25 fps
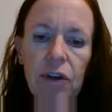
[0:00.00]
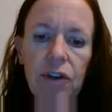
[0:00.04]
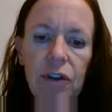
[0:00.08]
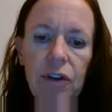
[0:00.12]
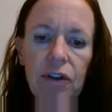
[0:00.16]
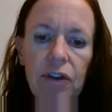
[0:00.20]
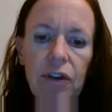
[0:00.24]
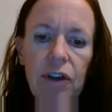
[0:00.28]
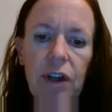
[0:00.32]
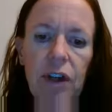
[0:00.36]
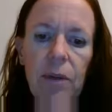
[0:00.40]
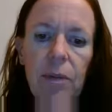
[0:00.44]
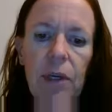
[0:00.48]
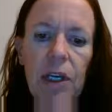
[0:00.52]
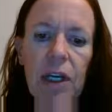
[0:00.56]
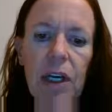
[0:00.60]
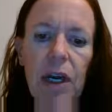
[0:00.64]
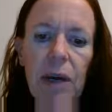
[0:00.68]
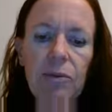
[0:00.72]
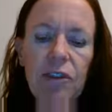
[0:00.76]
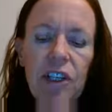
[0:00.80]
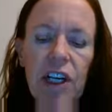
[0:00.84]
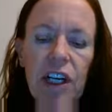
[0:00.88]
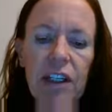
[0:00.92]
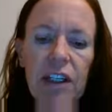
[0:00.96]
should there be
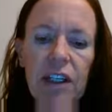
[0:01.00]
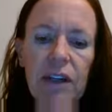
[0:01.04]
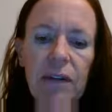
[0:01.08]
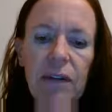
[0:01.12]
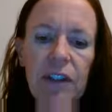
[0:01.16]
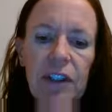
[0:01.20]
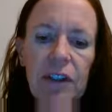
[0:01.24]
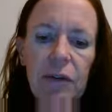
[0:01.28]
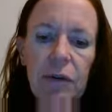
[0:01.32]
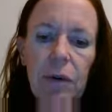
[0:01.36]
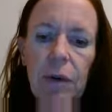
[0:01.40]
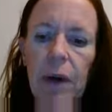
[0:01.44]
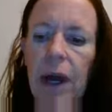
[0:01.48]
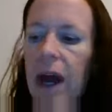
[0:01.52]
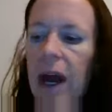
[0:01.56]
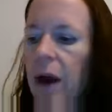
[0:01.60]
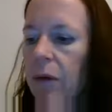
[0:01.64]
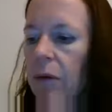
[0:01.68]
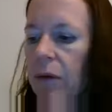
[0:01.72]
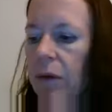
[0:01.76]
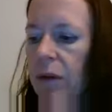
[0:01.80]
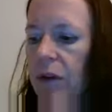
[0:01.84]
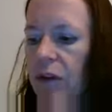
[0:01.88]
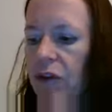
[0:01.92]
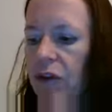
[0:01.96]
objectives
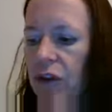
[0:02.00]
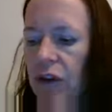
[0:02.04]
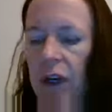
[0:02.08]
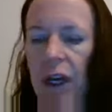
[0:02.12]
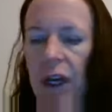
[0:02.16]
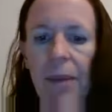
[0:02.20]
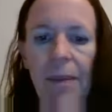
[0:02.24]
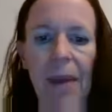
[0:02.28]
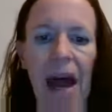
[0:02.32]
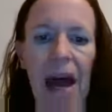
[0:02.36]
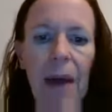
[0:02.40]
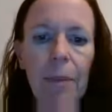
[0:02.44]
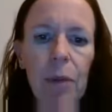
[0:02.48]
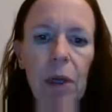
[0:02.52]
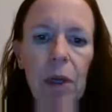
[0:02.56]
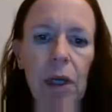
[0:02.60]
throughout the journey map?